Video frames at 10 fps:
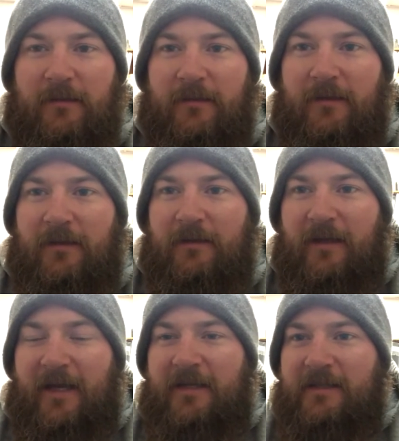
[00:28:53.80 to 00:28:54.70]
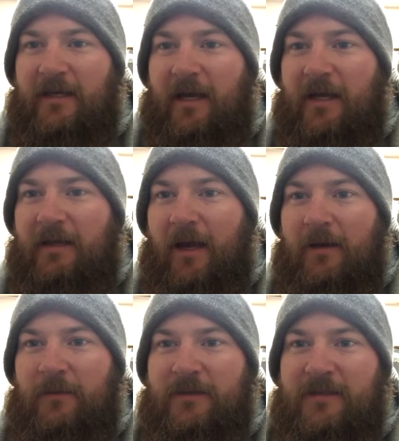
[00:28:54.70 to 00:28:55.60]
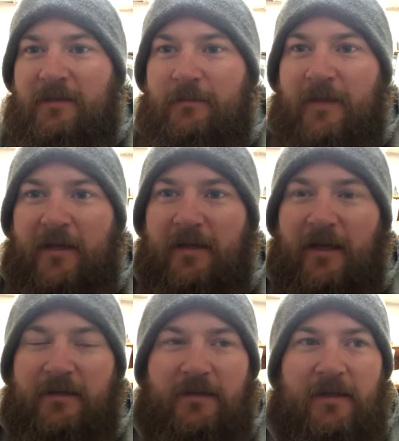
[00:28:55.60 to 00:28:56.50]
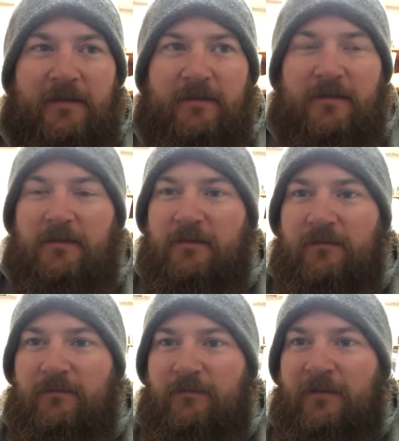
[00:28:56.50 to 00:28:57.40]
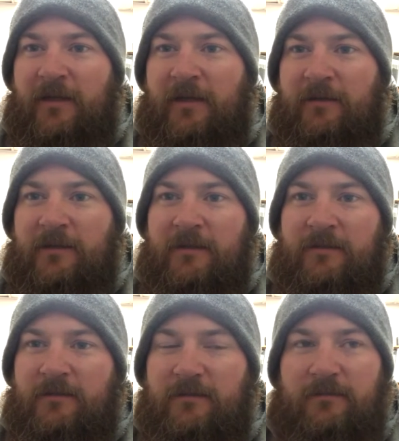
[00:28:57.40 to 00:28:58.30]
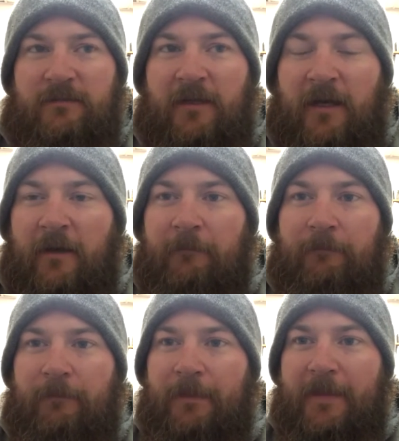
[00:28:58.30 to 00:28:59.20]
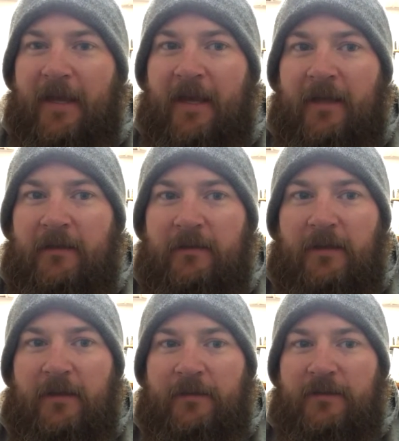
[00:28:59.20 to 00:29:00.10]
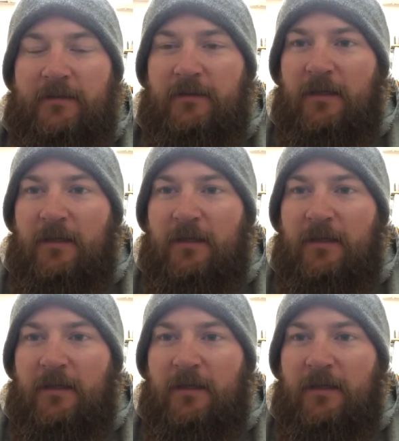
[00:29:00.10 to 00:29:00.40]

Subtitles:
like I said, I almost didn't make yesterday's video, just and it was